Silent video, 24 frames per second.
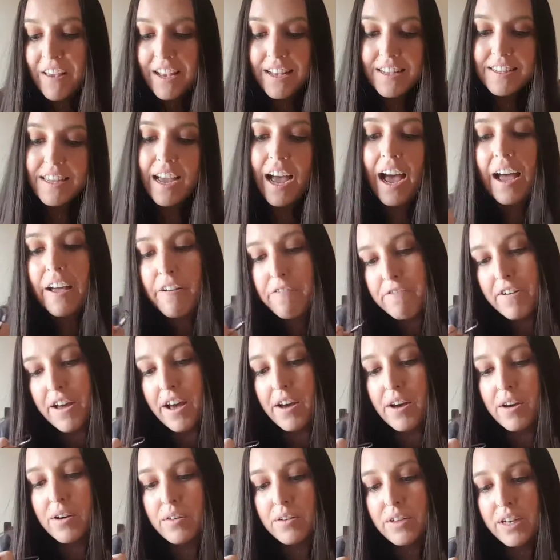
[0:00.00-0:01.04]
is I
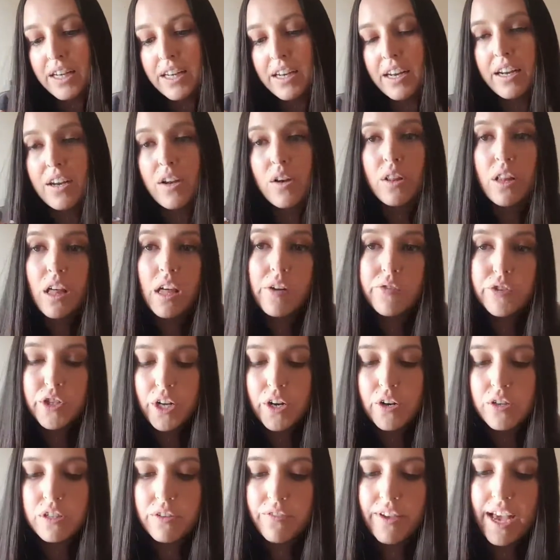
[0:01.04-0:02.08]
found, and I know a lot of
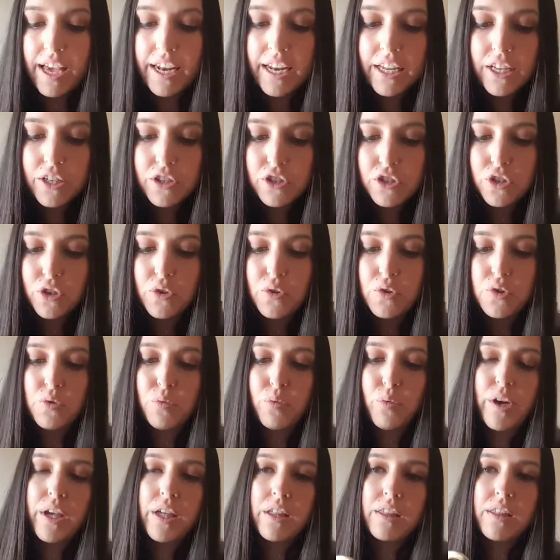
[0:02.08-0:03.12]
trainers have had
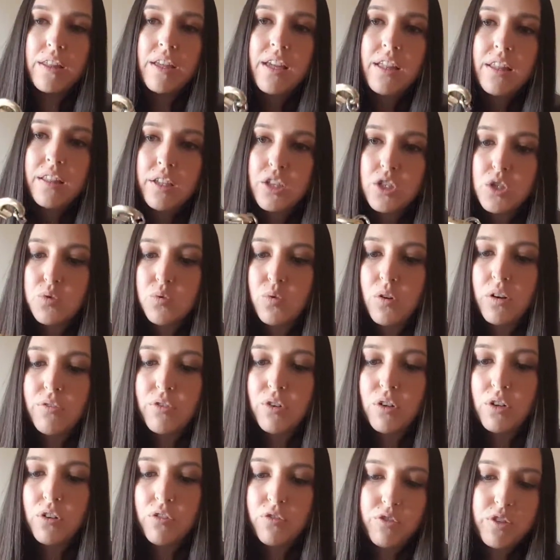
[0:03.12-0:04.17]
issues with the
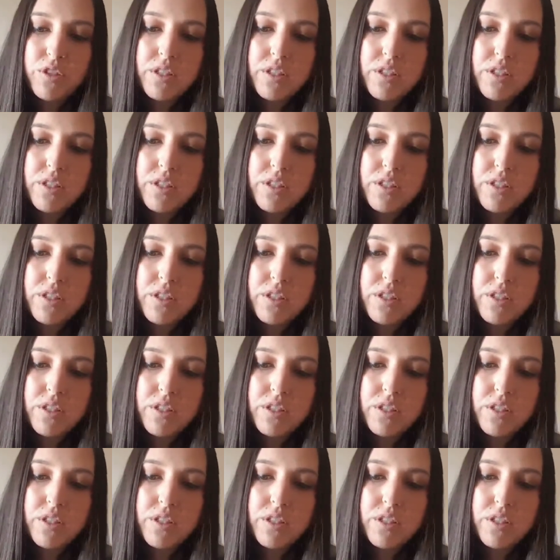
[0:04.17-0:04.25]
swivel.